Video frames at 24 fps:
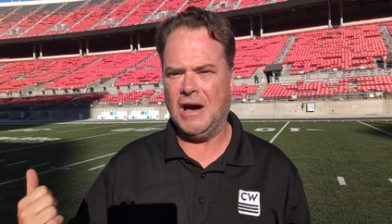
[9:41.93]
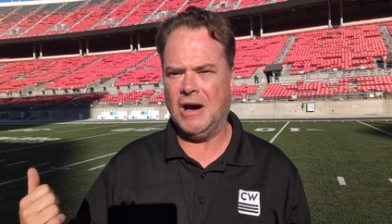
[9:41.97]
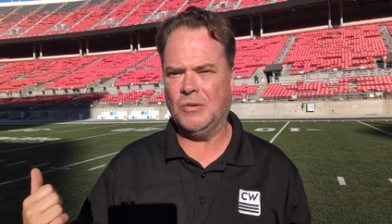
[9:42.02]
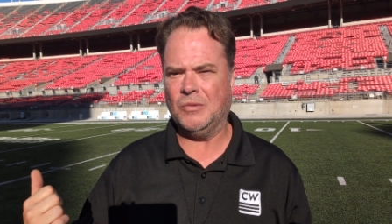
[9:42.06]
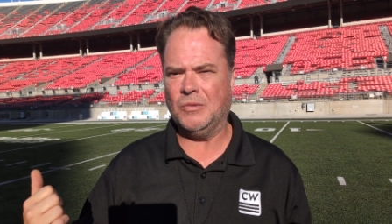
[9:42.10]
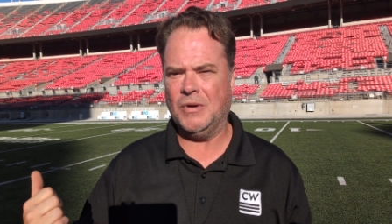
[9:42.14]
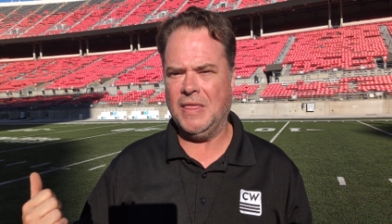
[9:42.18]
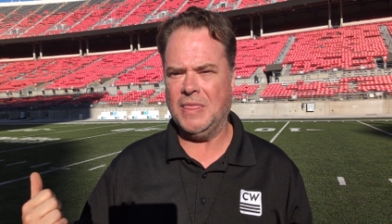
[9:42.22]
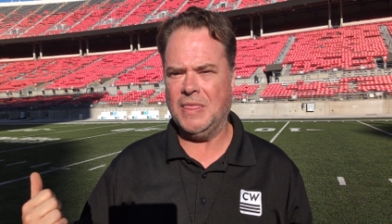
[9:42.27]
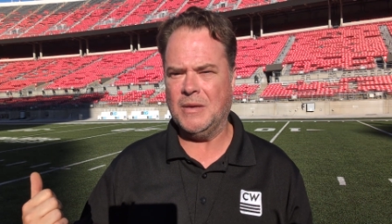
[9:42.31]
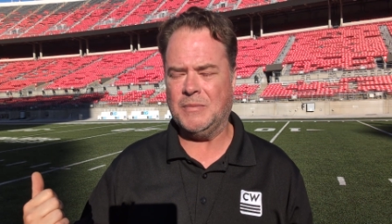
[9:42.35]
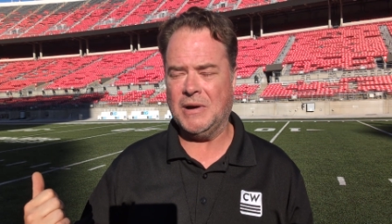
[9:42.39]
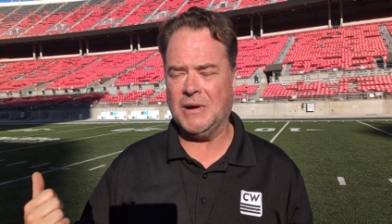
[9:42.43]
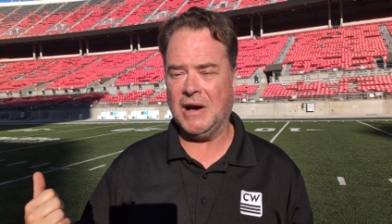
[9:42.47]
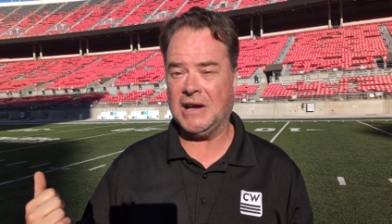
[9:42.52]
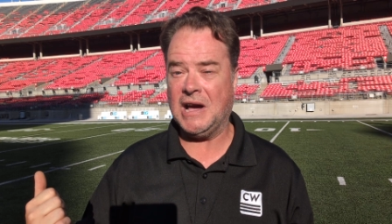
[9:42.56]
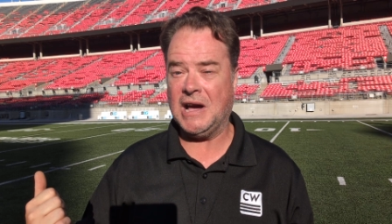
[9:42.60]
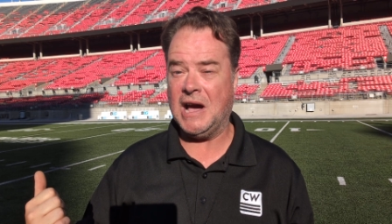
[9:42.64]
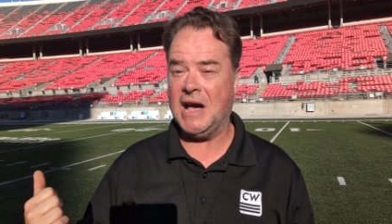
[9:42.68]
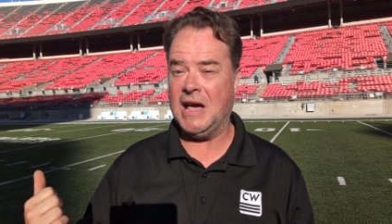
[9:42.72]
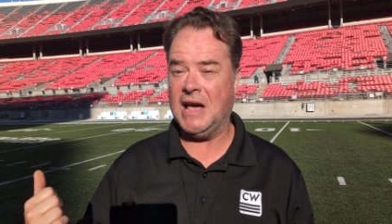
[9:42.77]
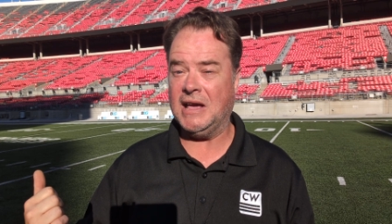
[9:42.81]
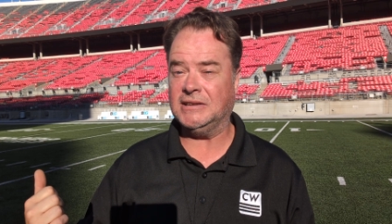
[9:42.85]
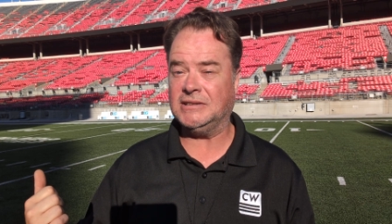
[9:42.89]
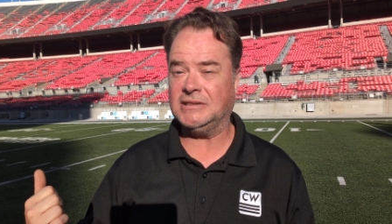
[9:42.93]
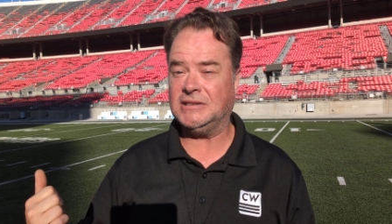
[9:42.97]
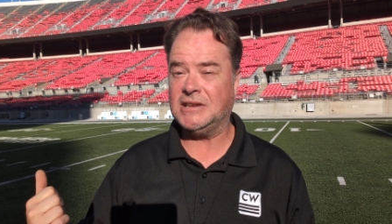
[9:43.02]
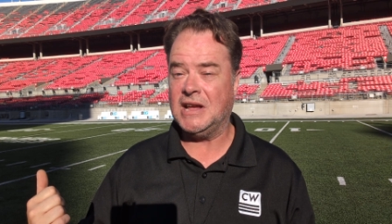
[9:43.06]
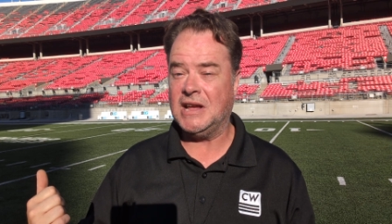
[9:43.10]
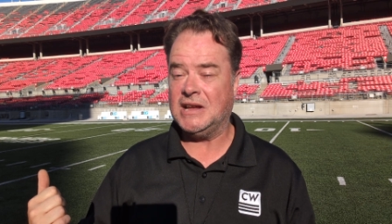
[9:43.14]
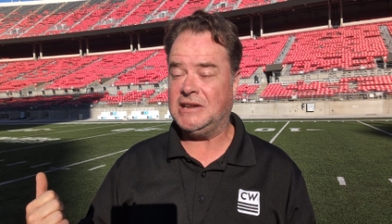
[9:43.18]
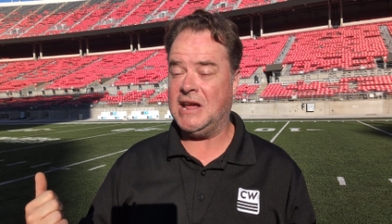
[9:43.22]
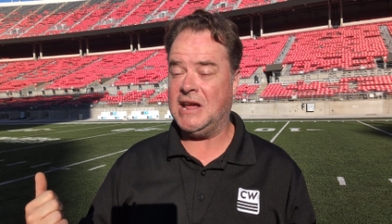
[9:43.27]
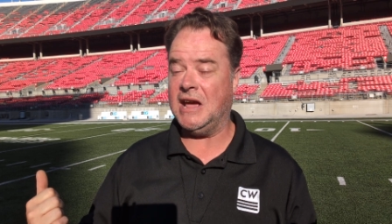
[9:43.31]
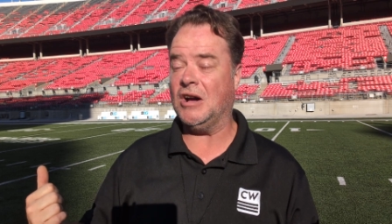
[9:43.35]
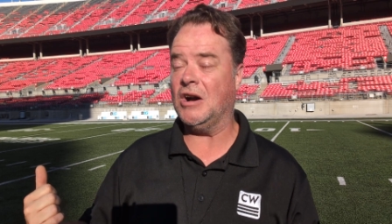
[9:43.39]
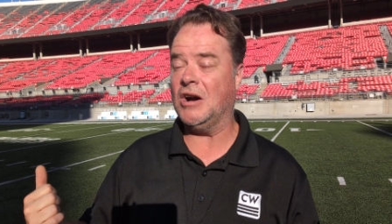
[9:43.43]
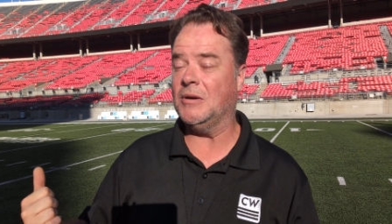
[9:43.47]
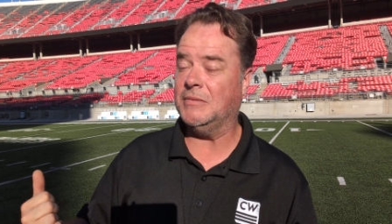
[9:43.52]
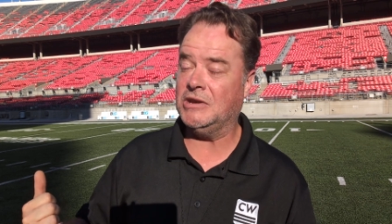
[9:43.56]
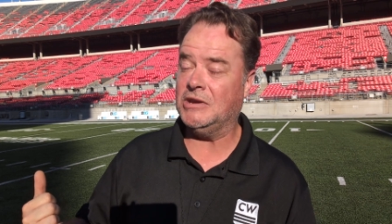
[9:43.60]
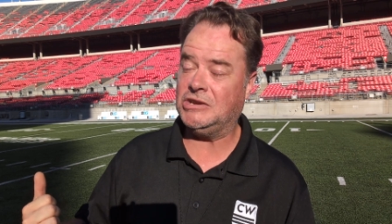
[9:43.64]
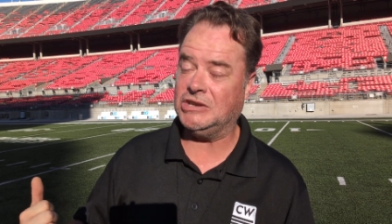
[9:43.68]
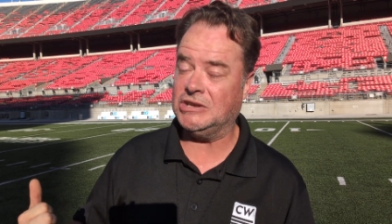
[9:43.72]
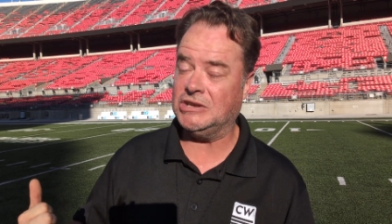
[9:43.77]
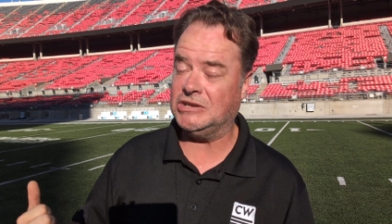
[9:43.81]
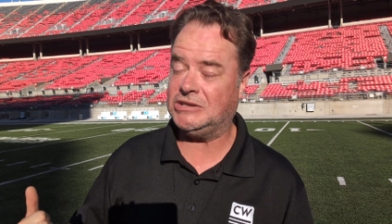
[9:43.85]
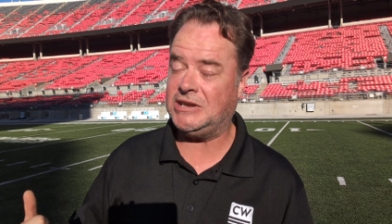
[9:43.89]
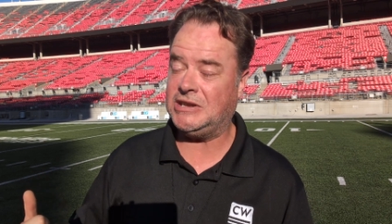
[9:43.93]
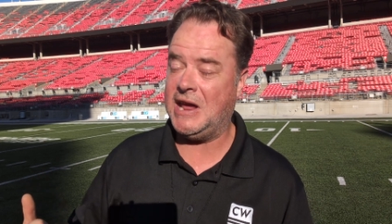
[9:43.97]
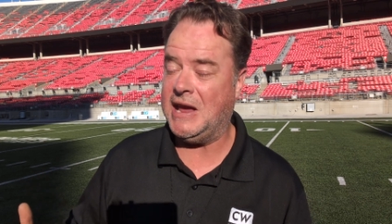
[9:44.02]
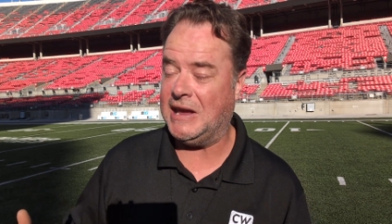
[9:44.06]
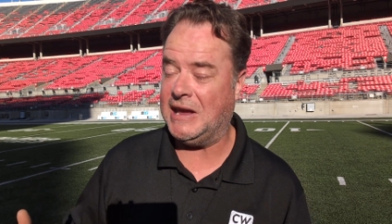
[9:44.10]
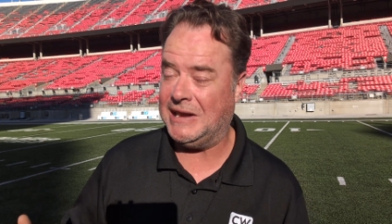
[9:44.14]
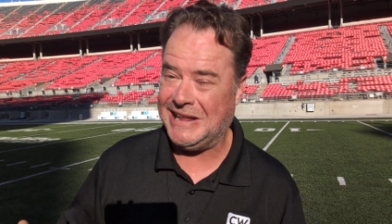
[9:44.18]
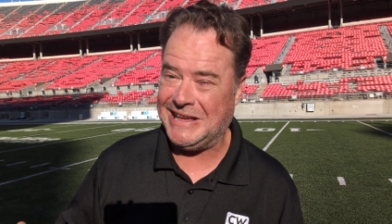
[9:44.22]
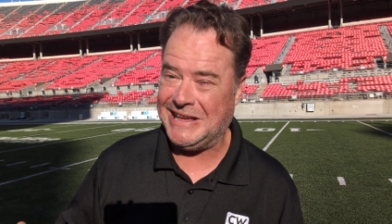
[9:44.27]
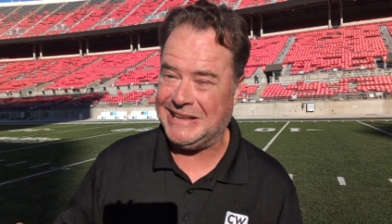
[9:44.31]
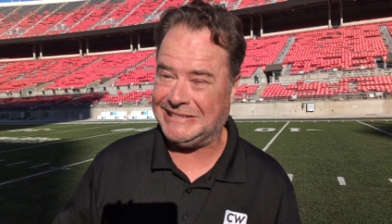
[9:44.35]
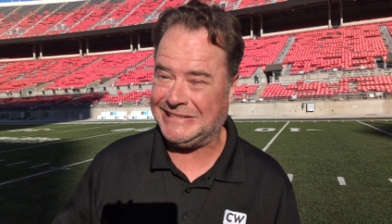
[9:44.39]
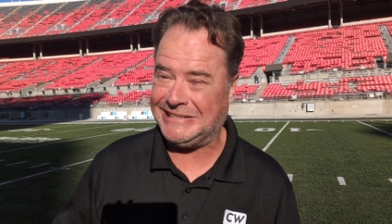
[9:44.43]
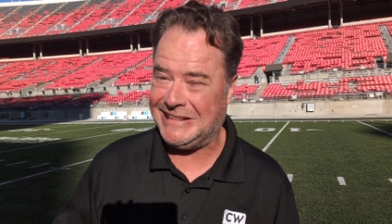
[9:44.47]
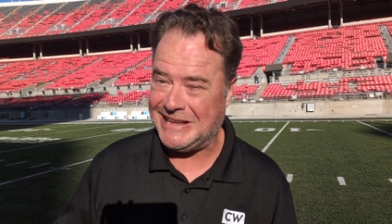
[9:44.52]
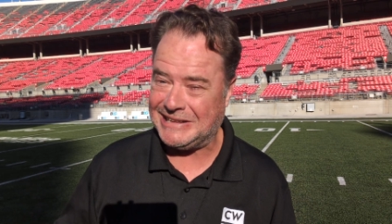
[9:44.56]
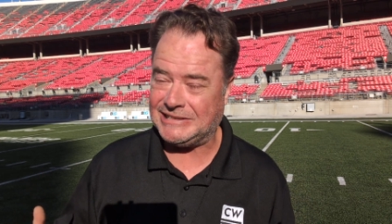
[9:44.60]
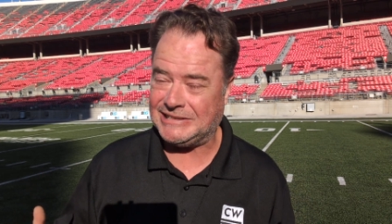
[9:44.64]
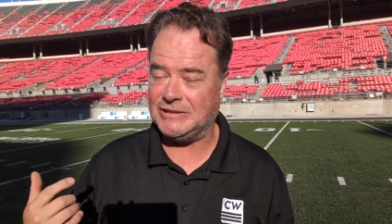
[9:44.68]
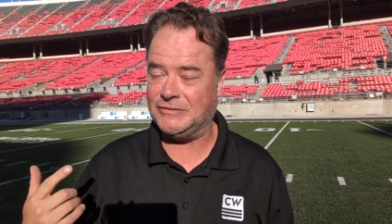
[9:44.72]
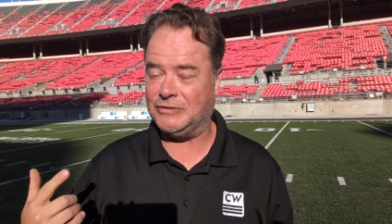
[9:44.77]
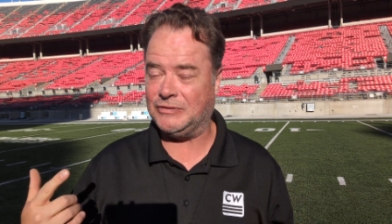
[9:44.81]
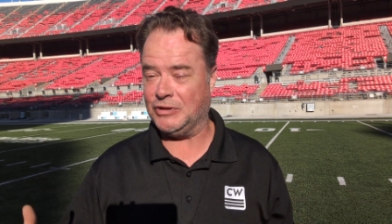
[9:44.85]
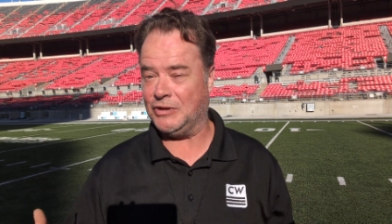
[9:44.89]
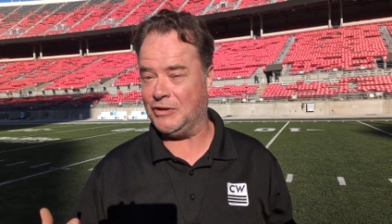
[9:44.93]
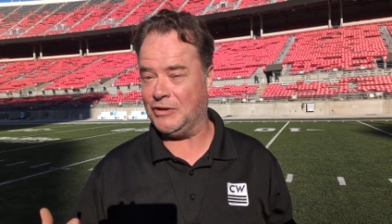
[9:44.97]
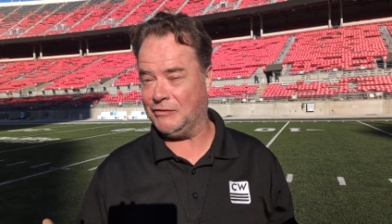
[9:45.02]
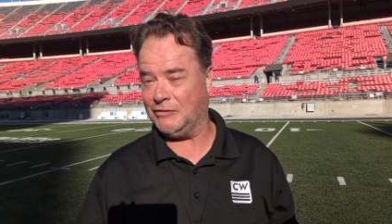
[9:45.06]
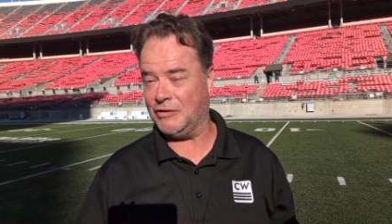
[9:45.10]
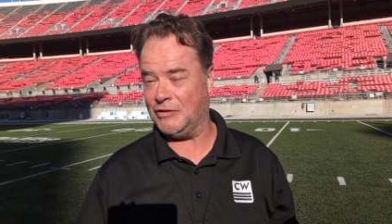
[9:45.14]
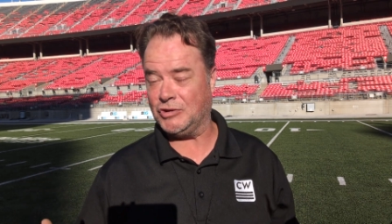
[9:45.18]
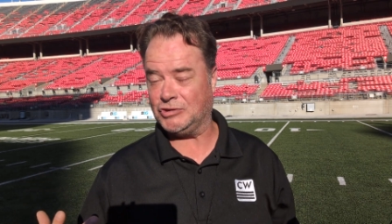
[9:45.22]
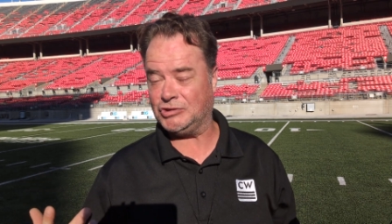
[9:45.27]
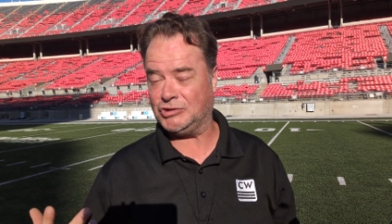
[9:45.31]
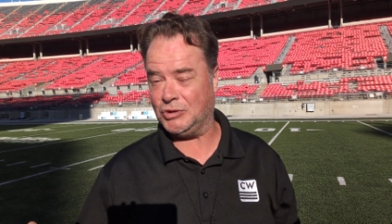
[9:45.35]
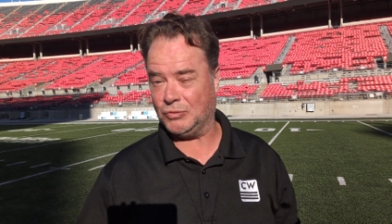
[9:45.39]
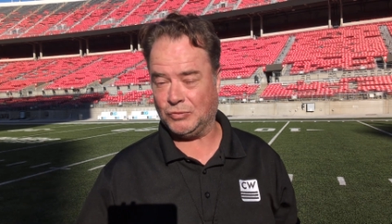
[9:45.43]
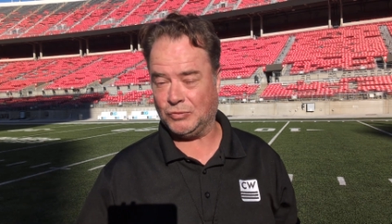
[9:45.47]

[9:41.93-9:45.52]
when the Buckeyes take on Michigan State in East Lansing for their first